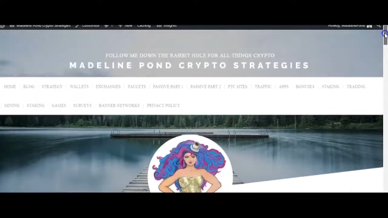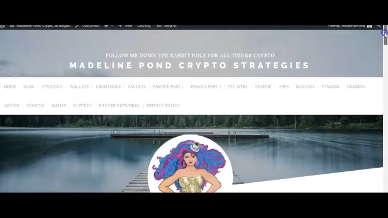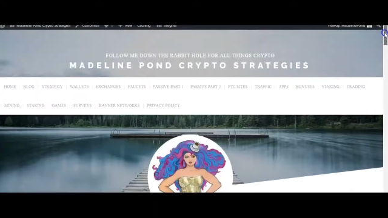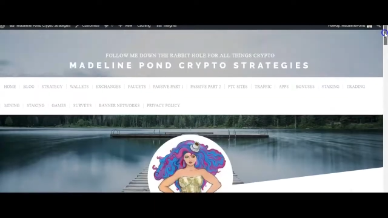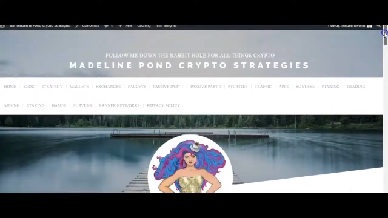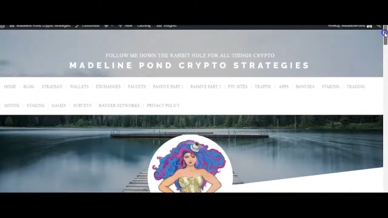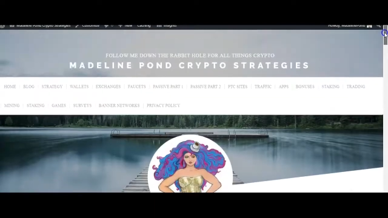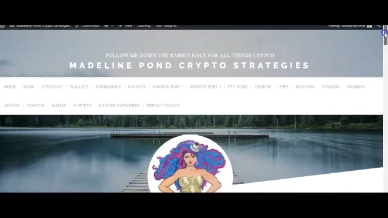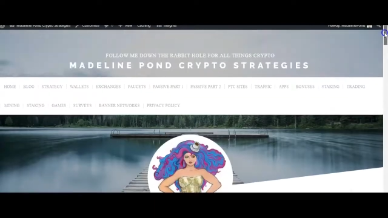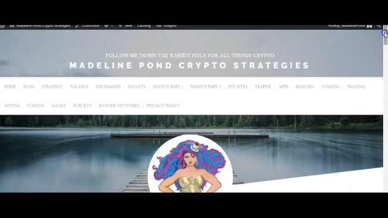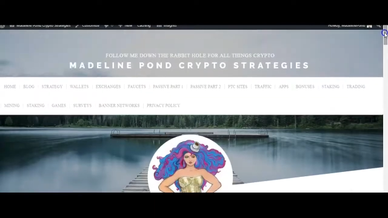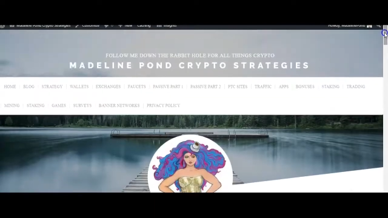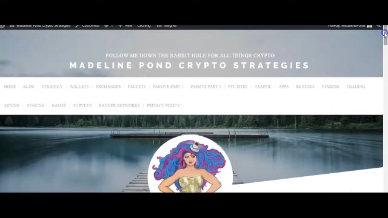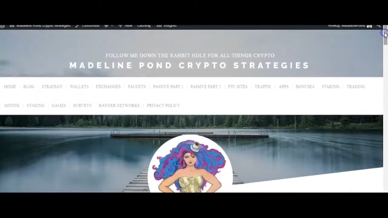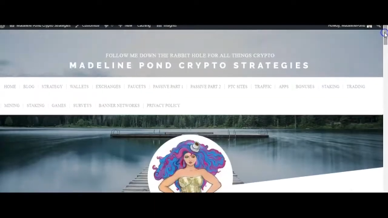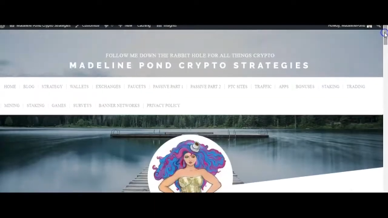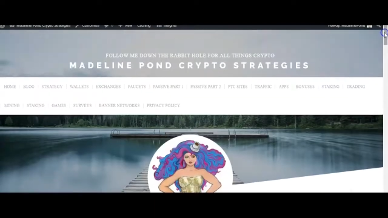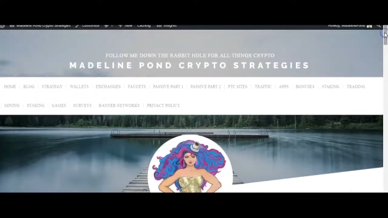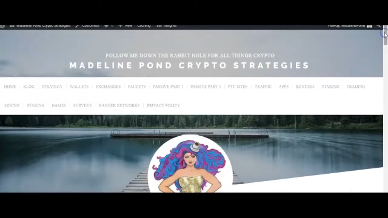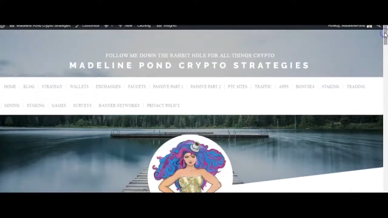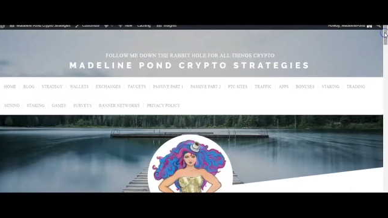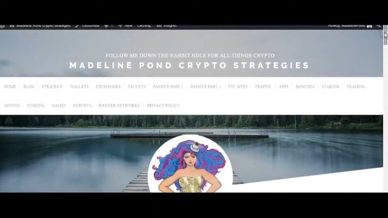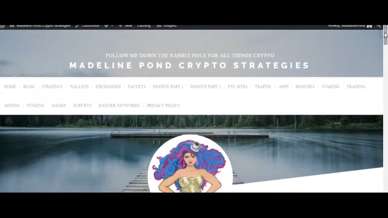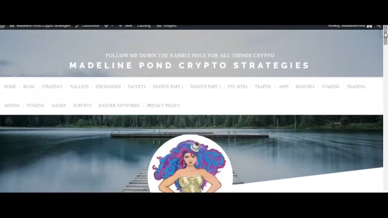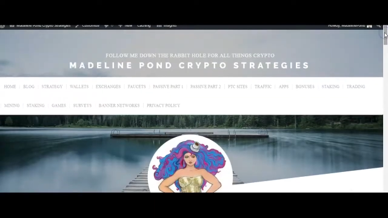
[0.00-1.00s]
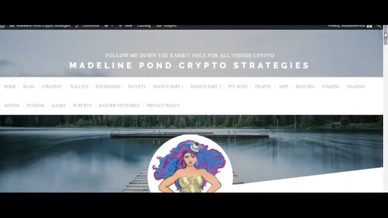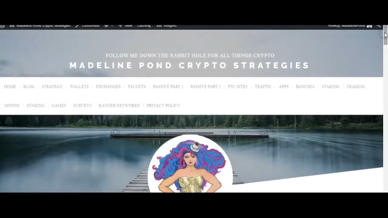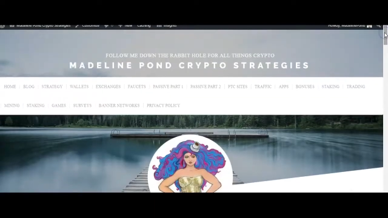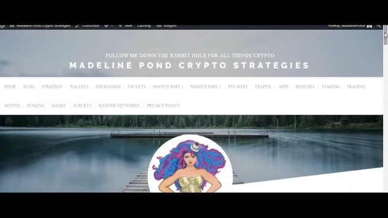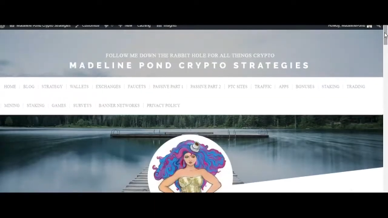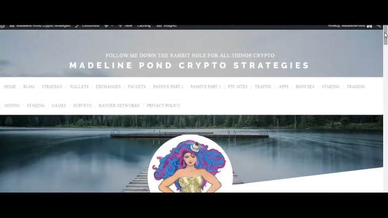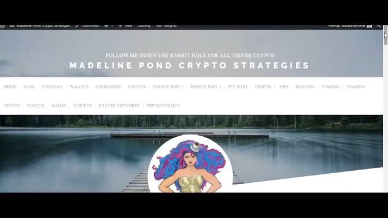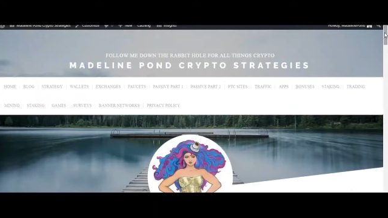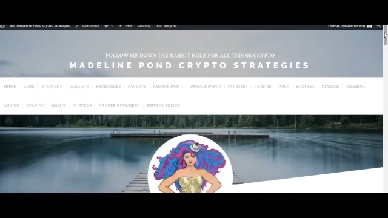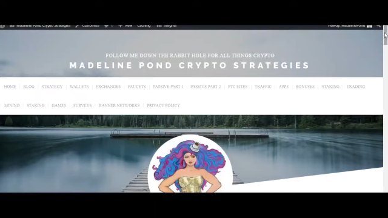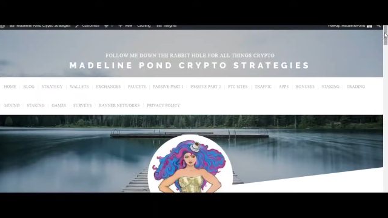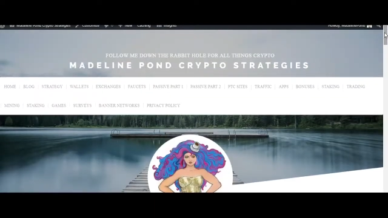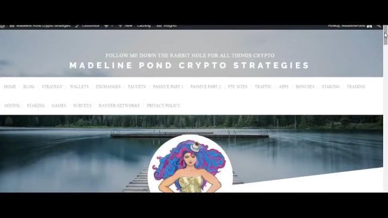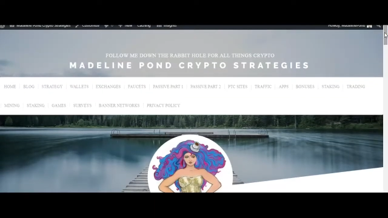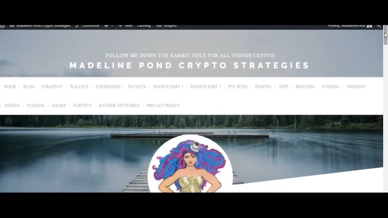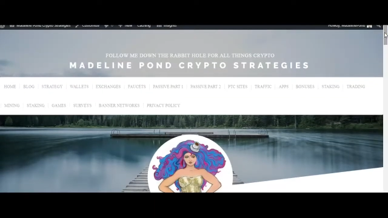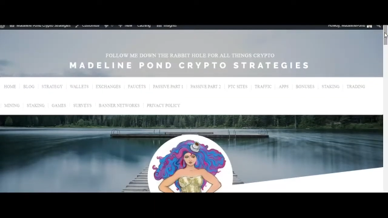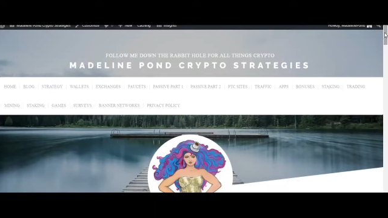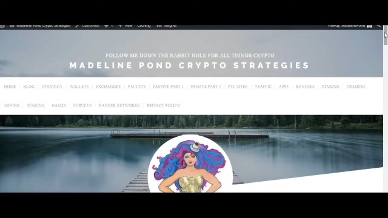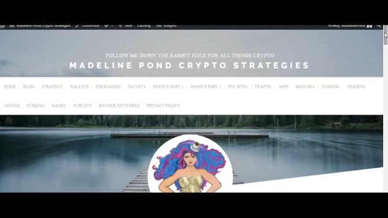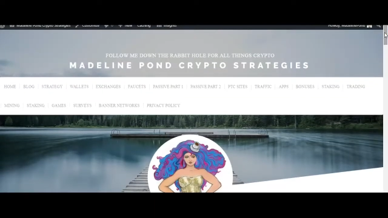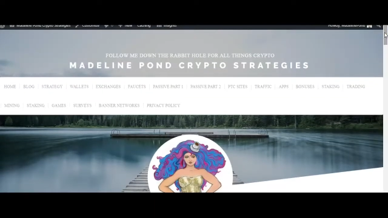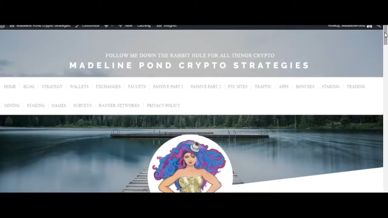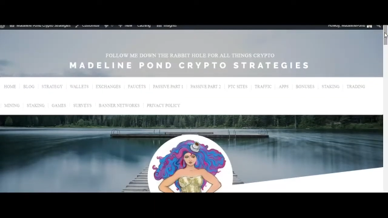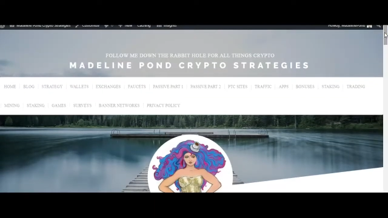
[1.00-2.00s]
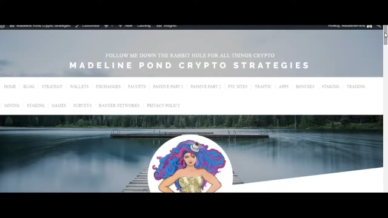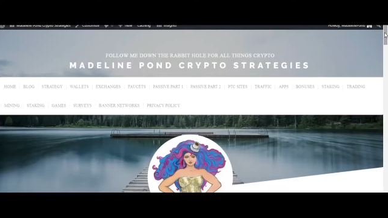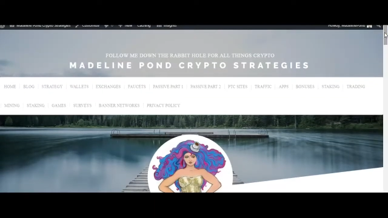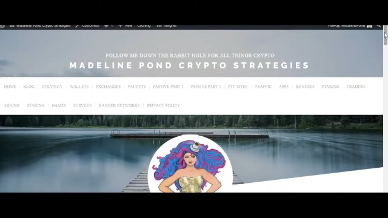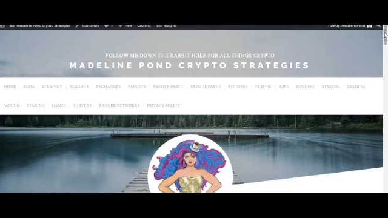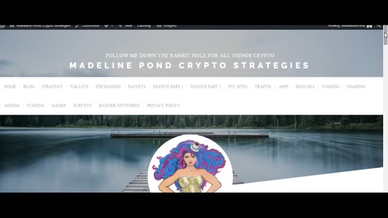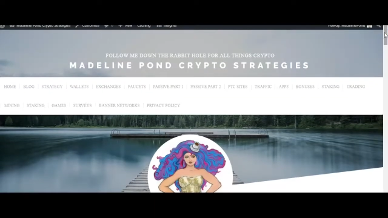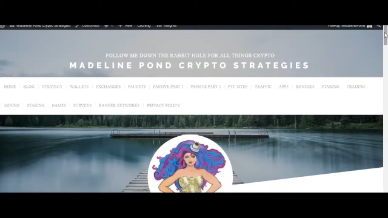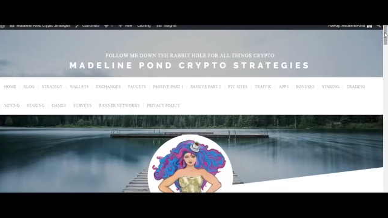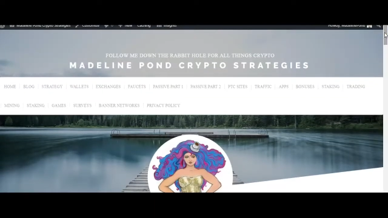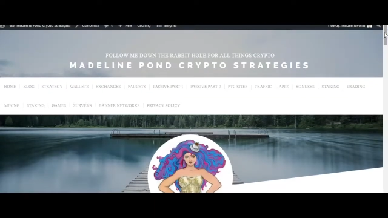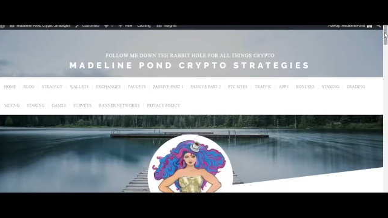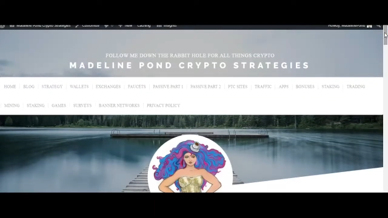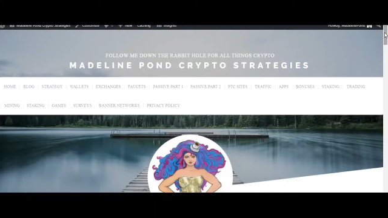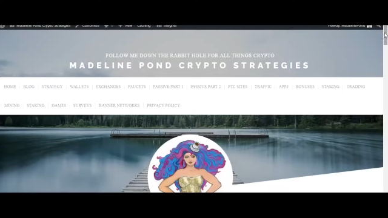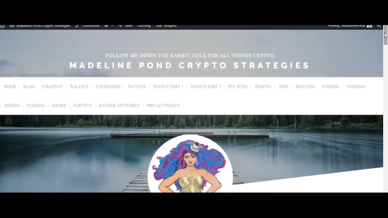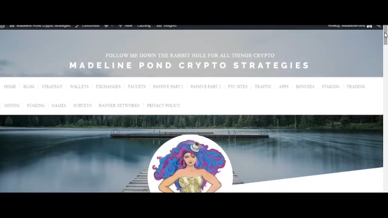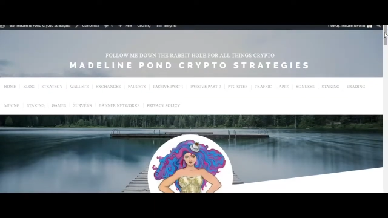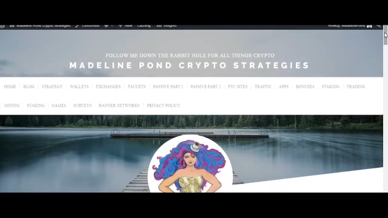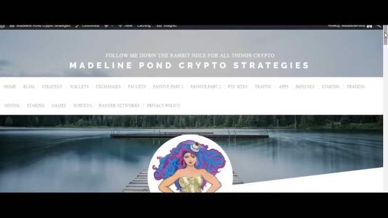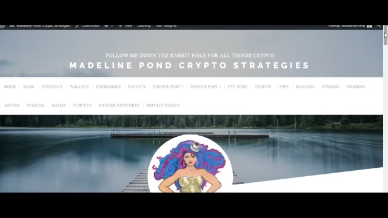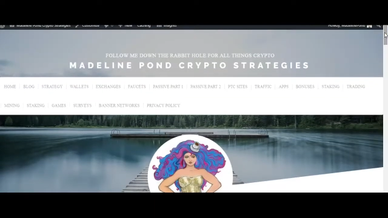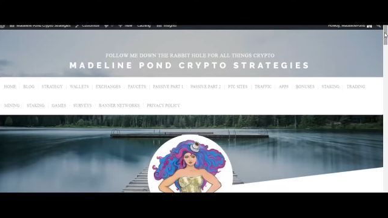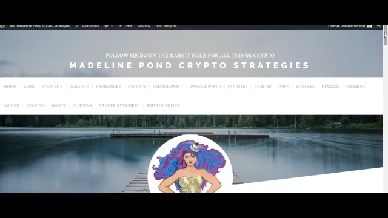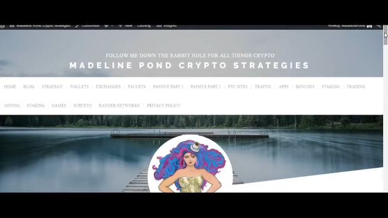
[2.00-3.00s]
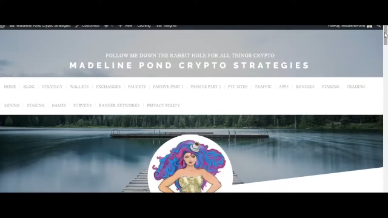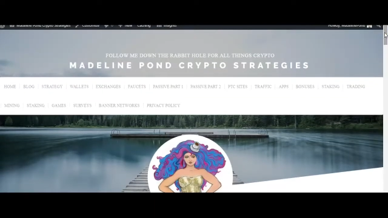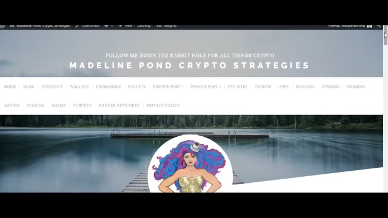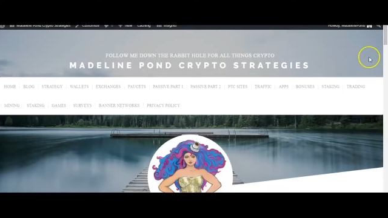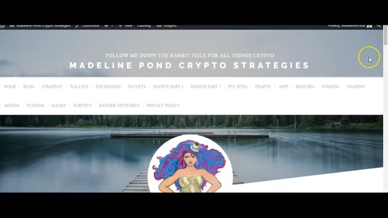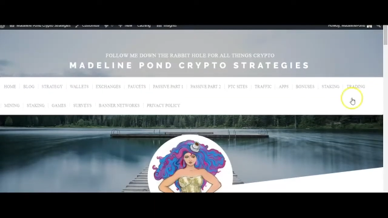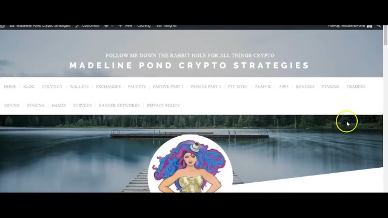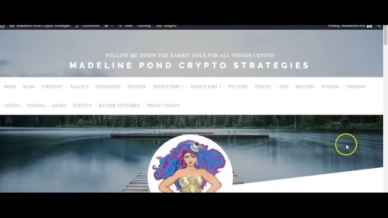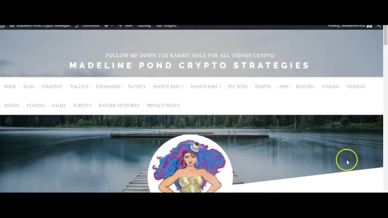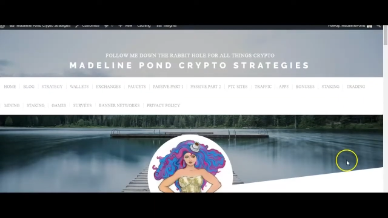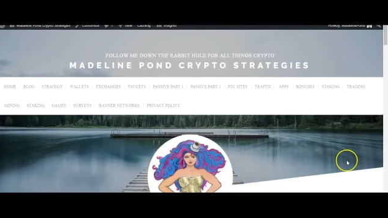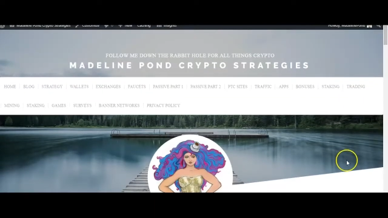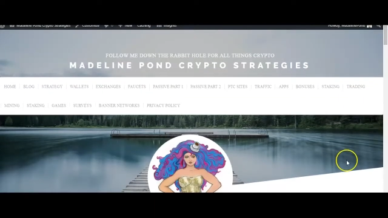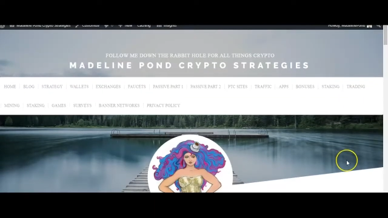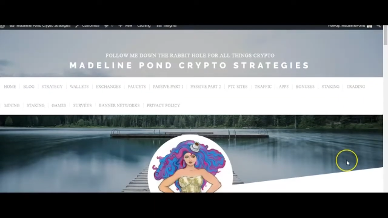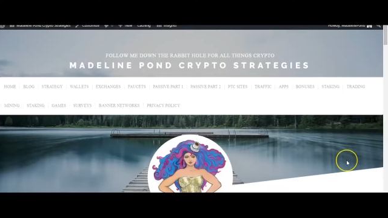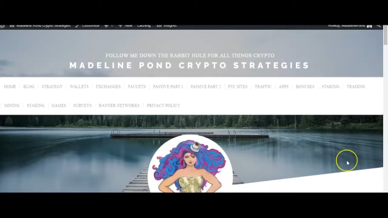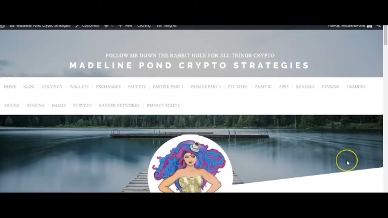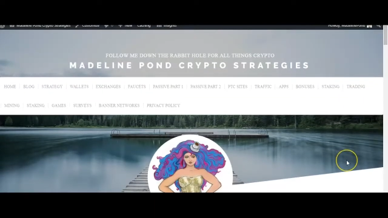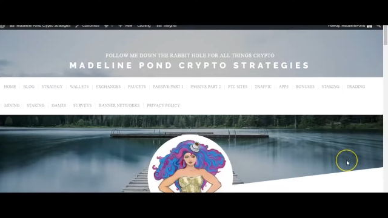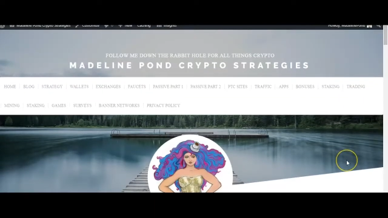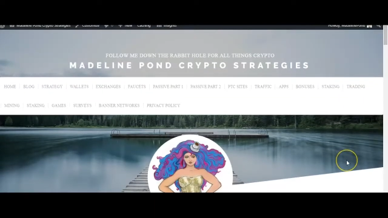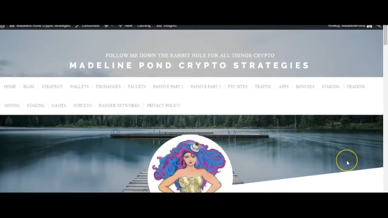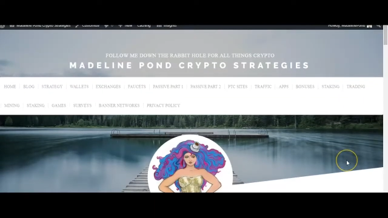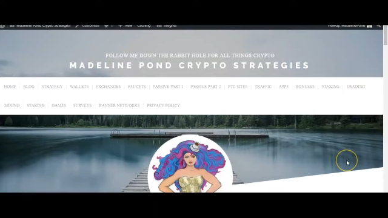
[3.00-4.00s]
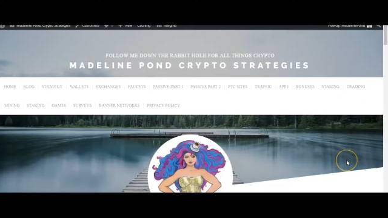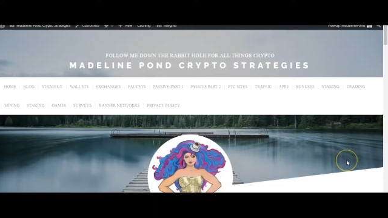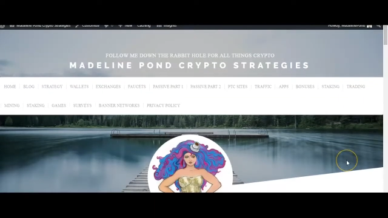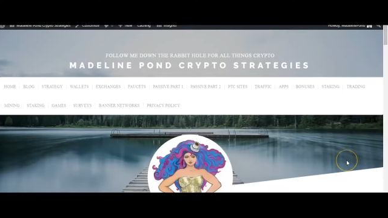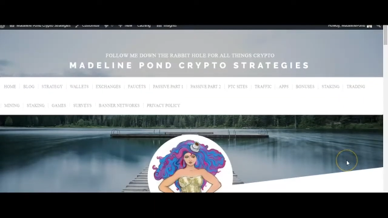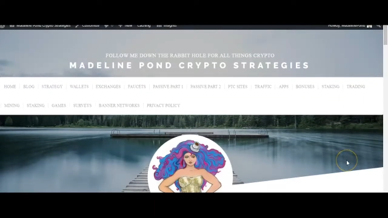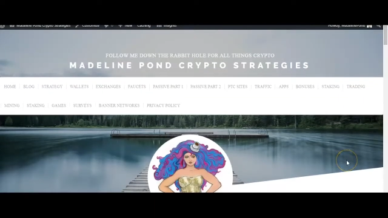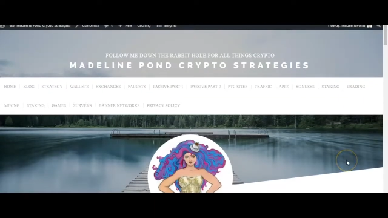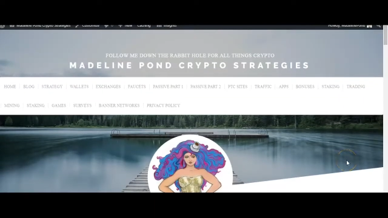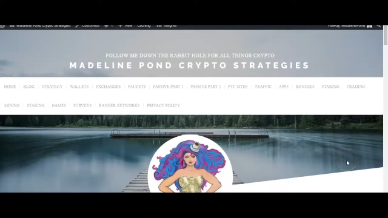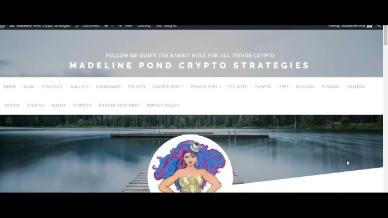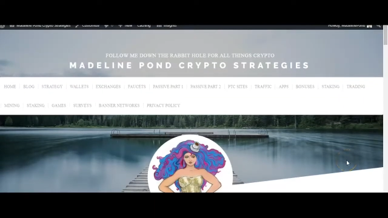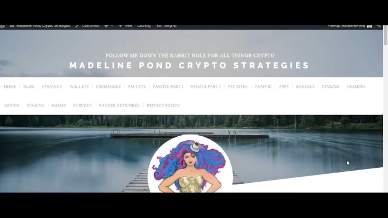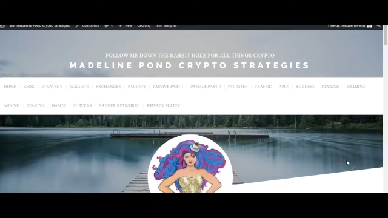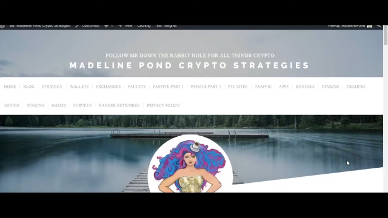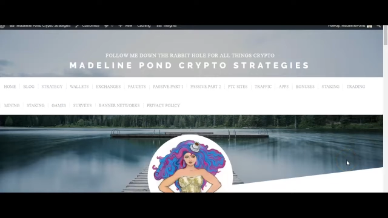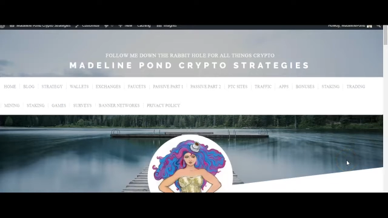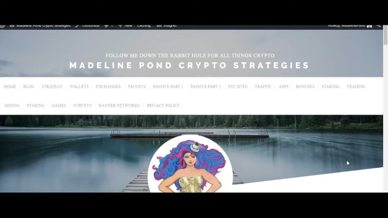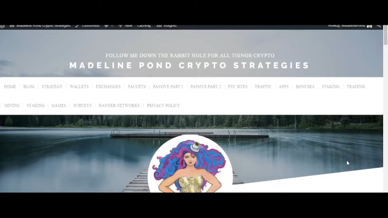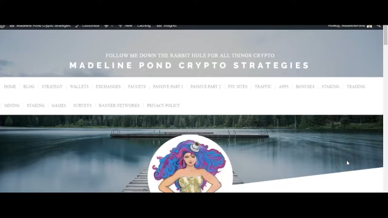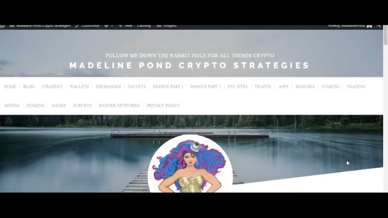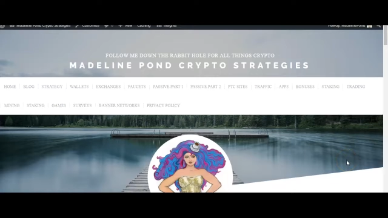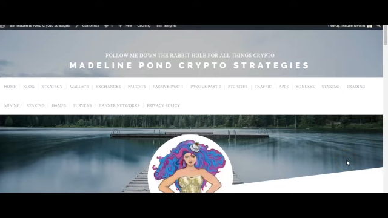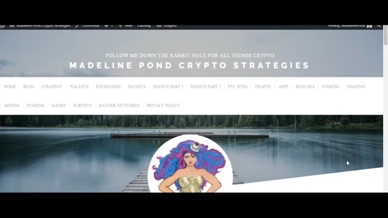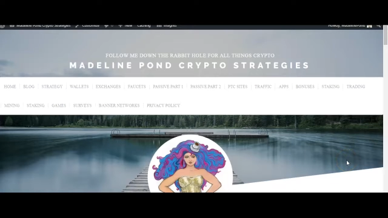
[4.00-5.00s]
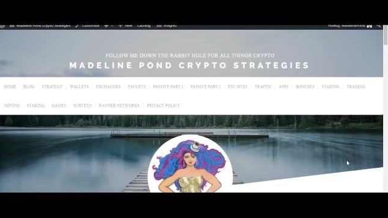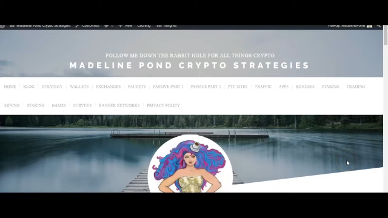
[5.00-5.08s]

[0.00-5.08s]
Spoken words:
[unreadable: no face in view]